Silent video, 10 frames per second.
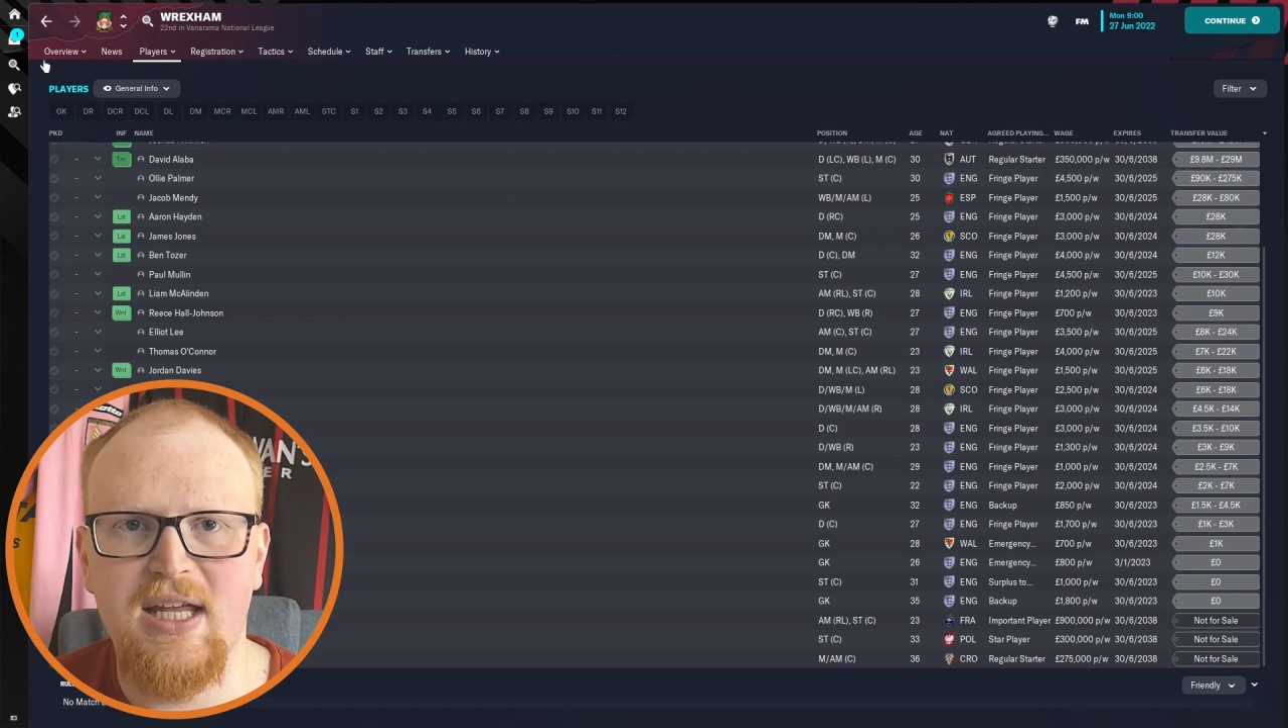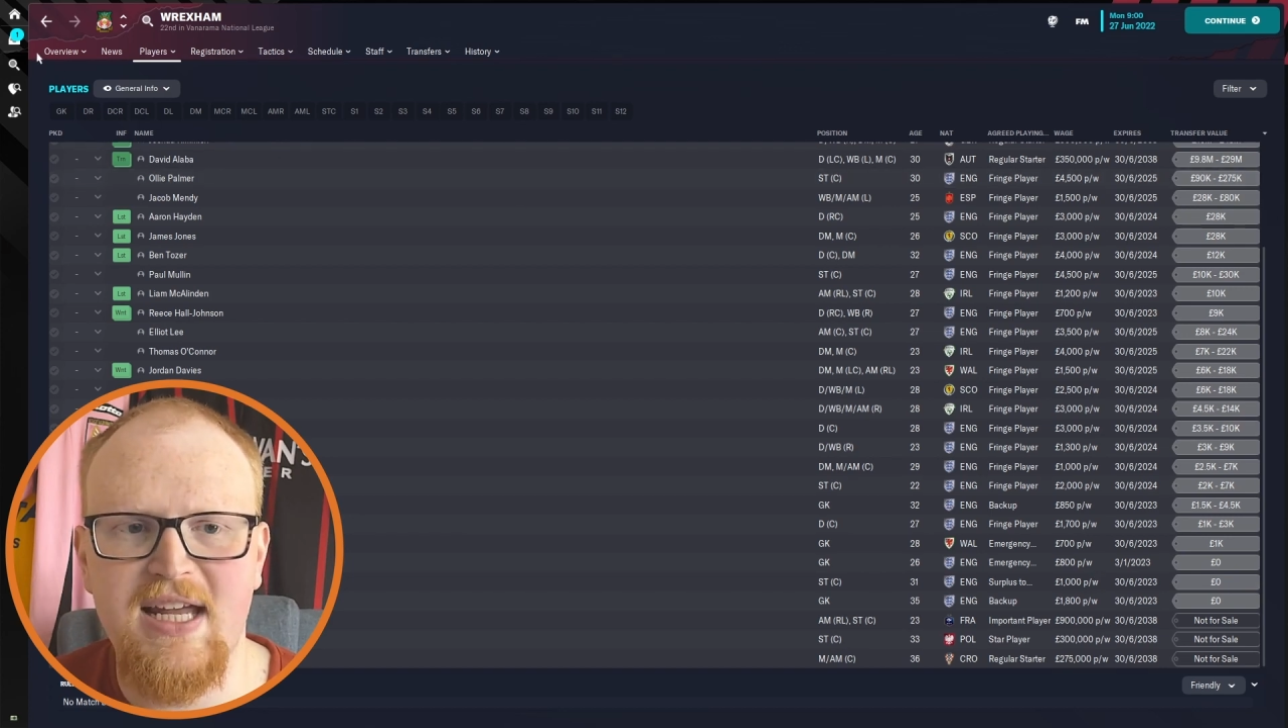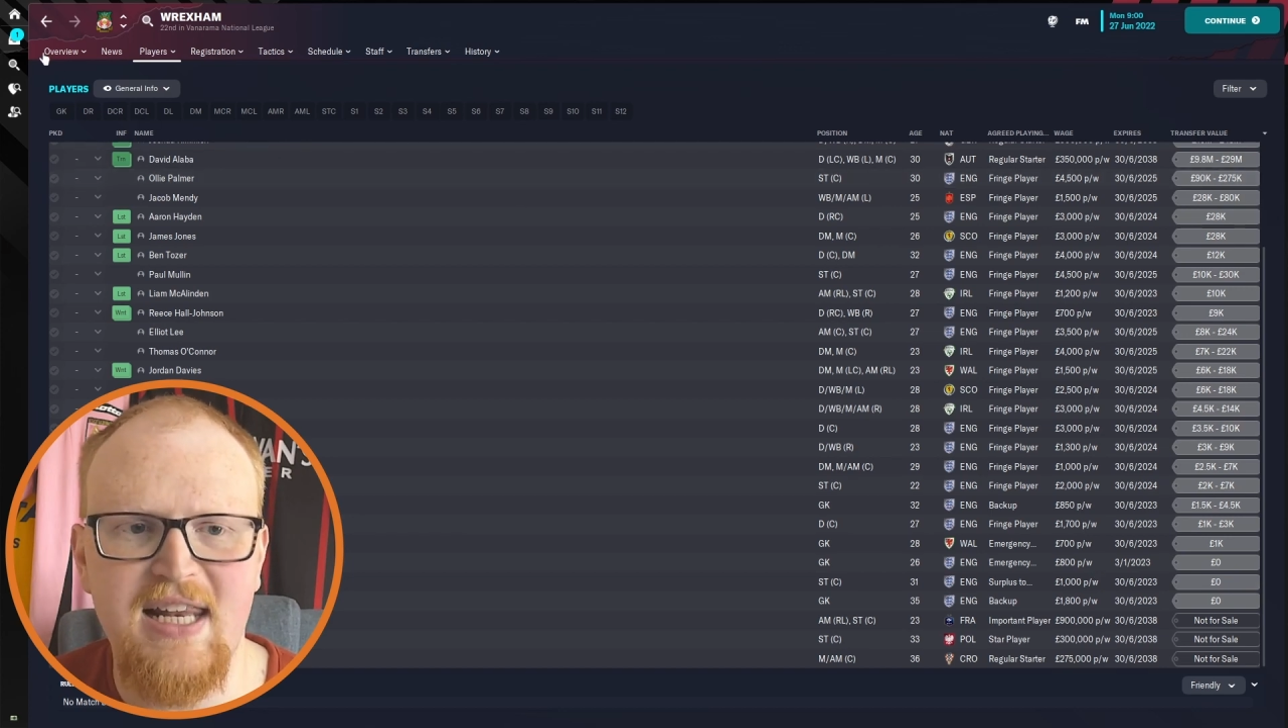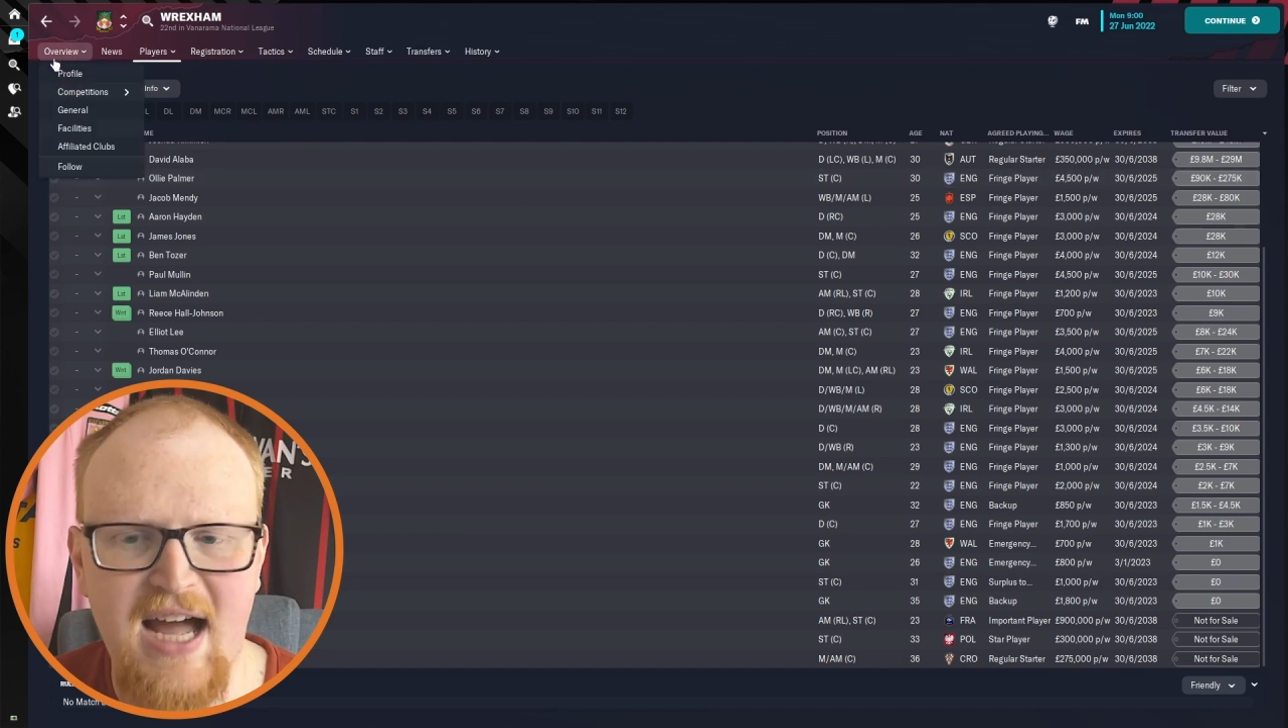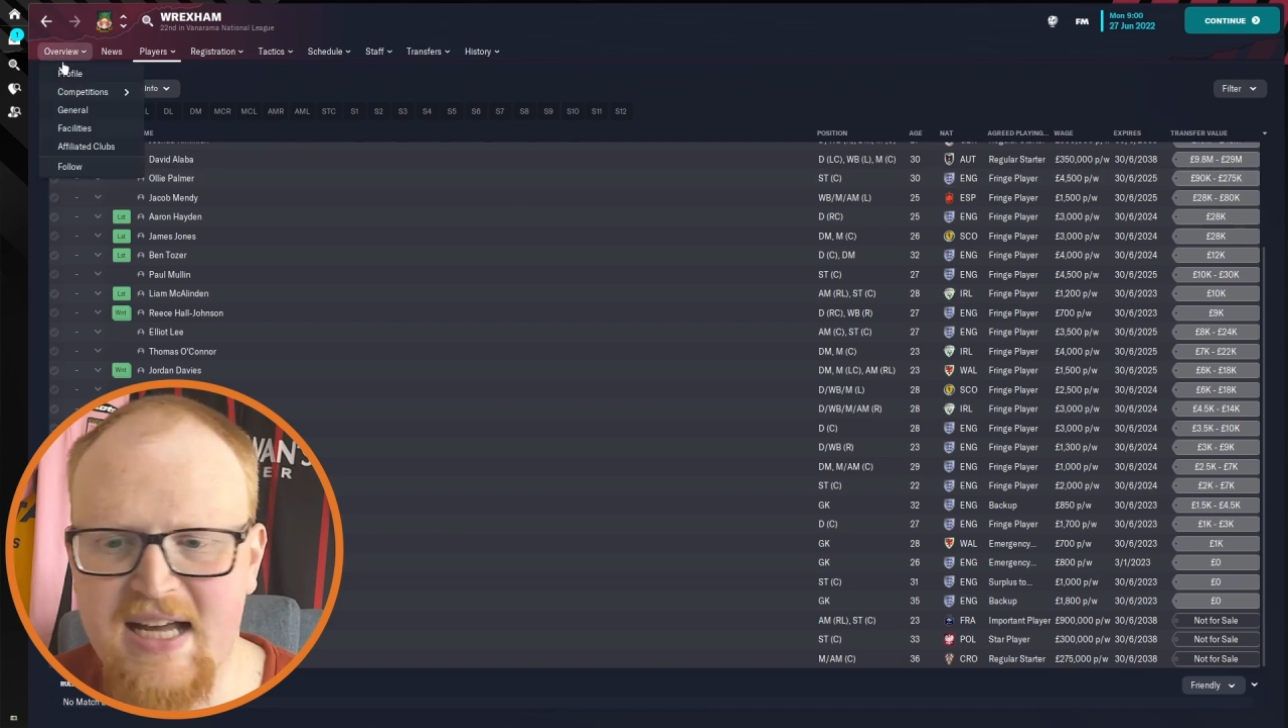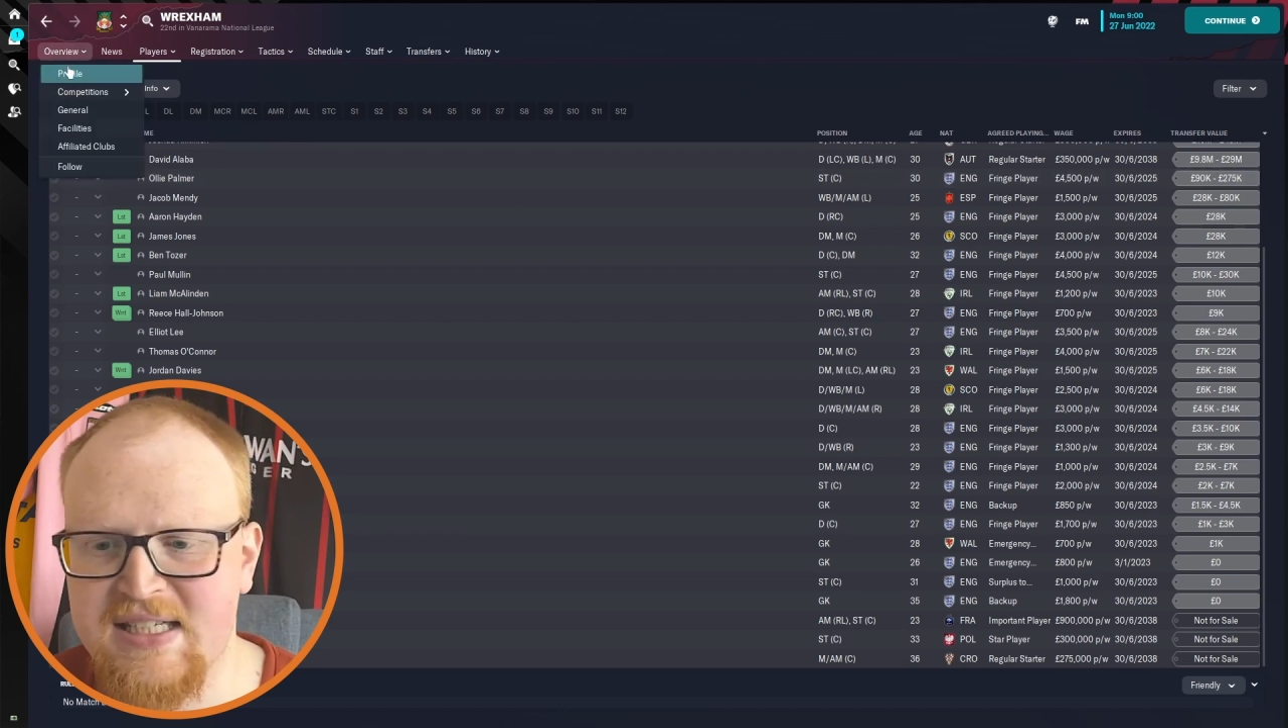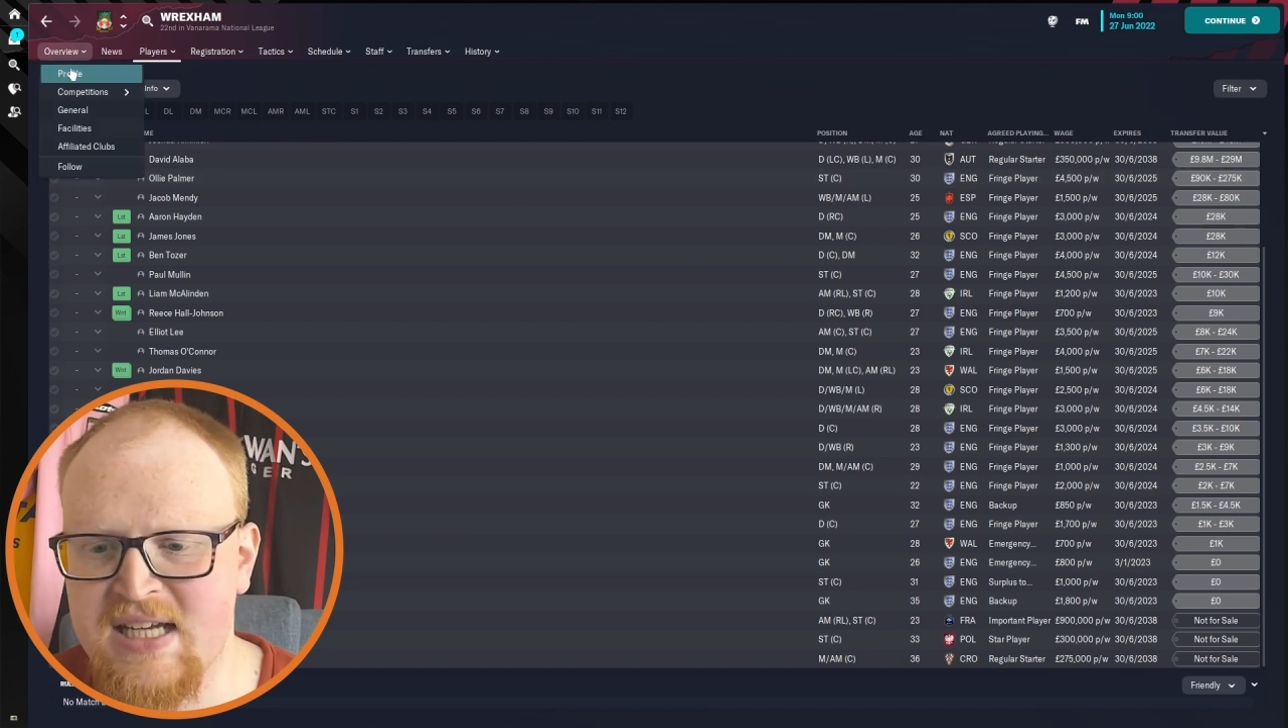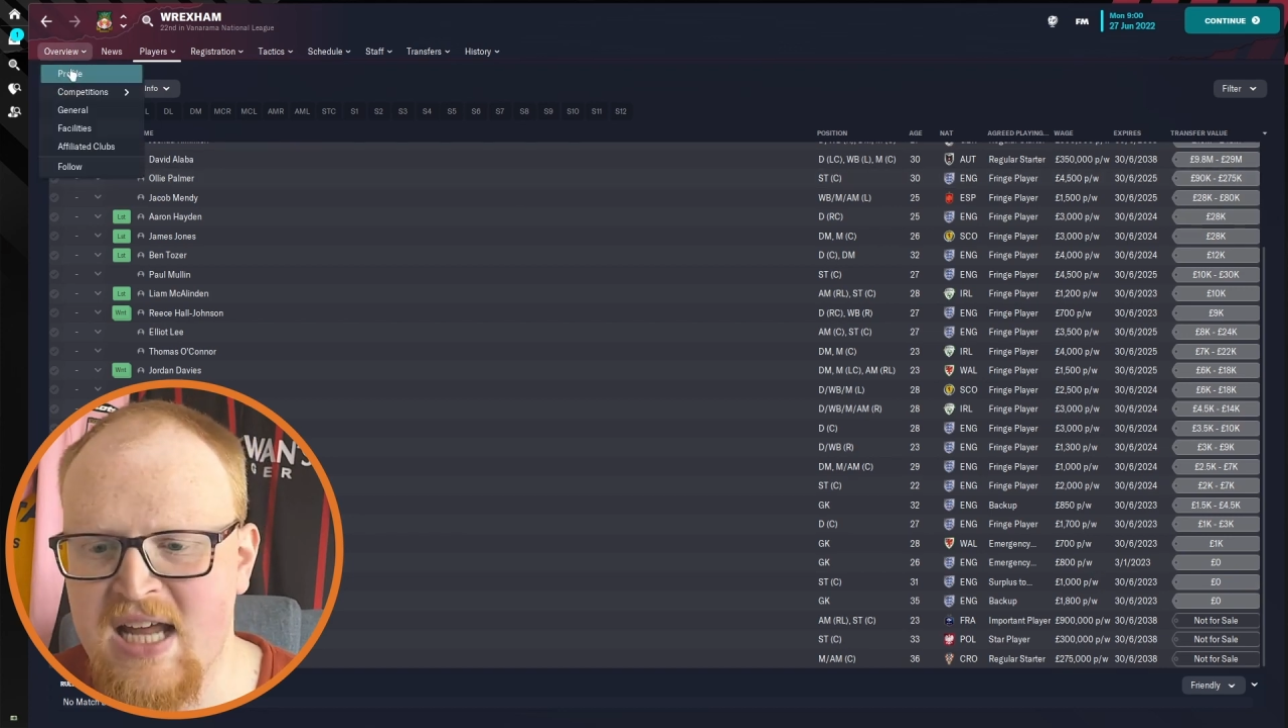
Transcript: he last?